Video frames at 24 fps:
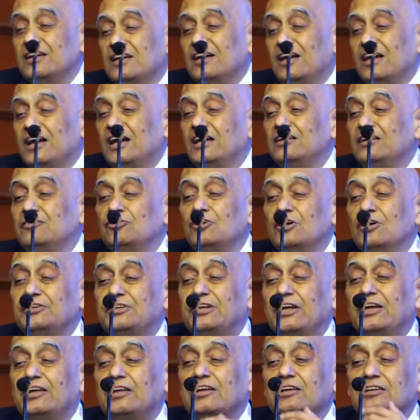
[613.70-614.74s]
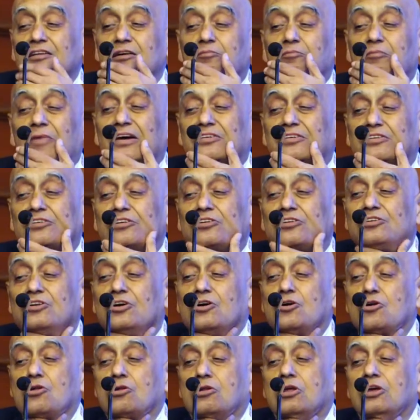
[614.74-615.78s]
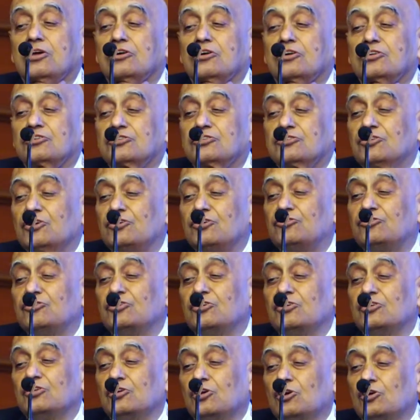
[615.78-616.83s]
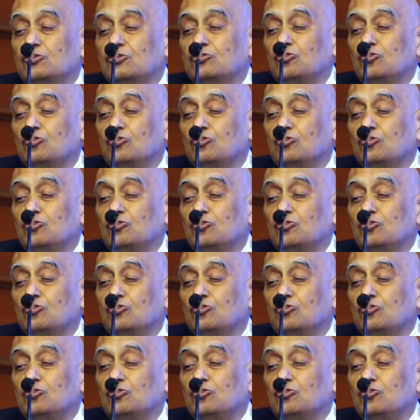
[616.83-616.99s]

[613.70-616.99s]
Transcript: and we are taking the mitral regurgitation